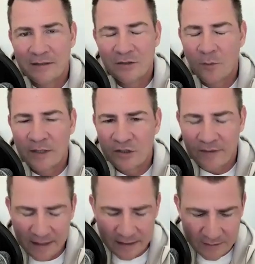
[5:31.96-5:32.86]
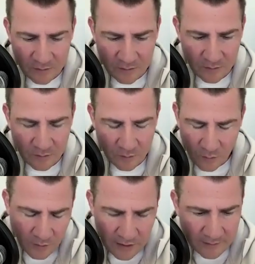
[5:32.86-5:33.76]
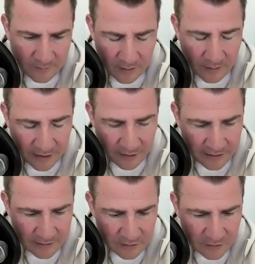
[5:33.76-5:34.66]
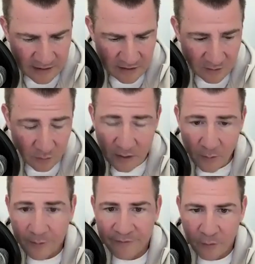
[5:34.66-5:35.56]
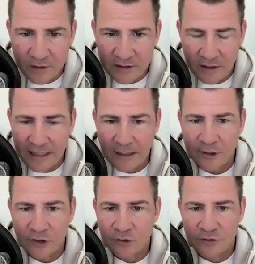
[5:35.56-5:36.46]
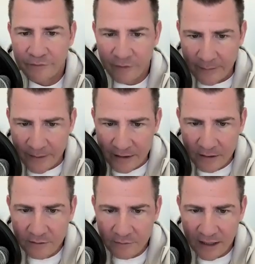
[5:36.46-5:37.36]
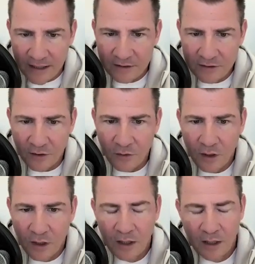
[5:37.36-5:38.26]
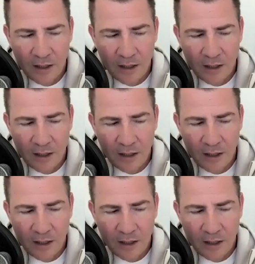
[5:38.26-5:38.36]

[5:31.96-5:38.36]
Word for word: so much of I think well, really what I'm hearing, Suzanne, is it's really what we focus on and how we choose to frame it, right? So, mm-hmm.